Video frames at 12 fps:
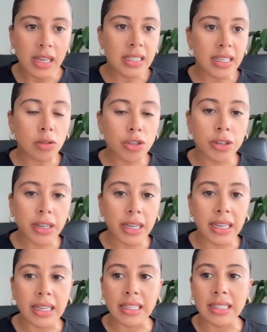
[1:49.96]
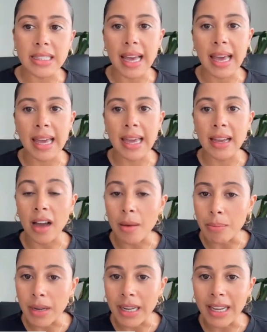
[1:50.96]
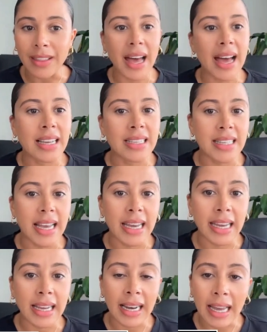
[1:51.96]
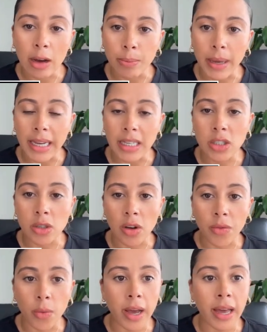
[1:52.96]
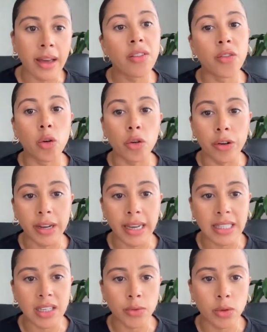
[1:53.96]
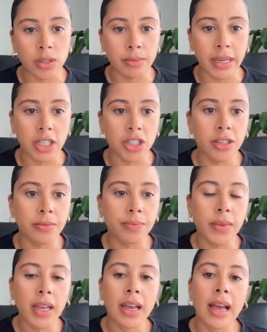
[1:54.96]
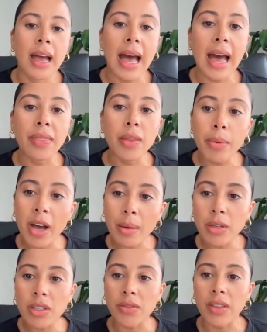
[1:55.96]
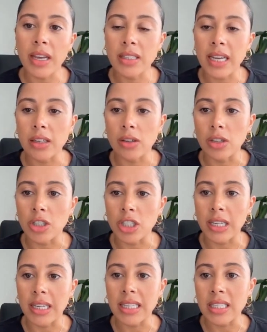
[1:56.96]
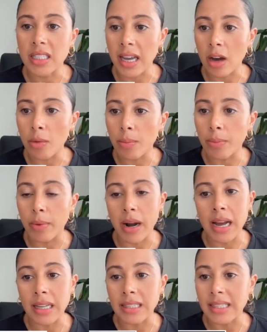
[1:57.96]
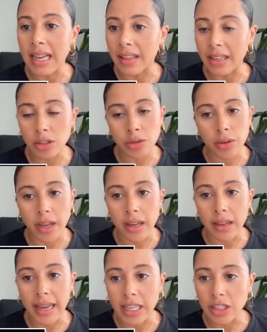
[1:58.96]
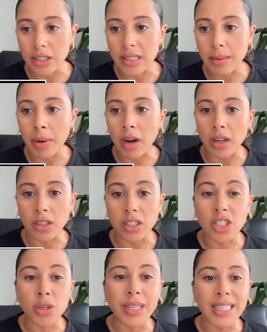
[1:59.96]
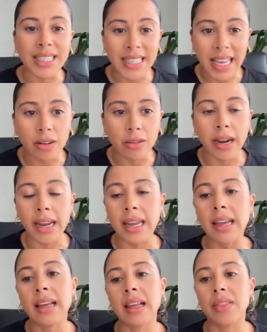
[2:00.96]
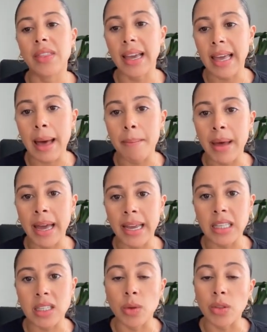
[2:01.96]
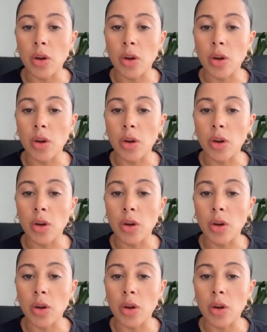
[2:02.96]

Celtra is a company that has a cloud-based software for creative automation. And the purpose of that technology is to help brands and their agency partners to accelerate their campaigns with